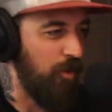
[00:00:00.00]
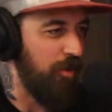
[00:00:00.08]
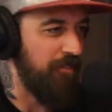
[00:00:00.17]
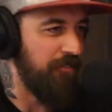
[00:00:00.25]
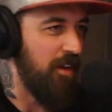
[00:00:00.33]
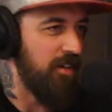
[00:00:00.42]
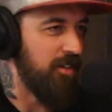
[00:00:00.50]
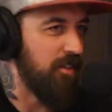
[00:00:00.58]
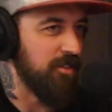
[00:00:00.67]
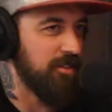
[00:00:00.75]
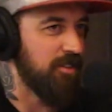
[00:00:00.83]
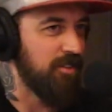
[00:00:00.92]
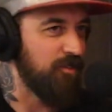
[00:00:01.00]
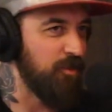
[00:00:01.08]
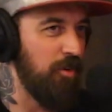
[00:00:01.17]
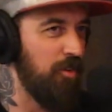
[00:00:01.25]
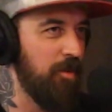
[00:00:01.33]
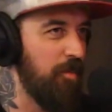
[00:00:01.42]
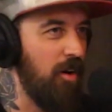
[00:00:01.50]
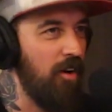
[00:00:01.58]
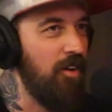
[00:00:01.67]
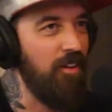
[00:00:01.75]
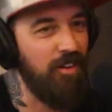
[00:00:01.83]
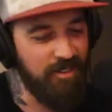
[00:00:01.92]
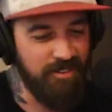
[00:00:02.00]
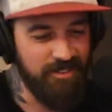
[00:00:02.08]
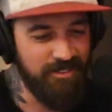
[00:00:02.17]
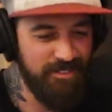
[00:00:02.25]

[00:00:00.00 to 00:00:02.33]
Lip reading: roll the fenders. Roll them all.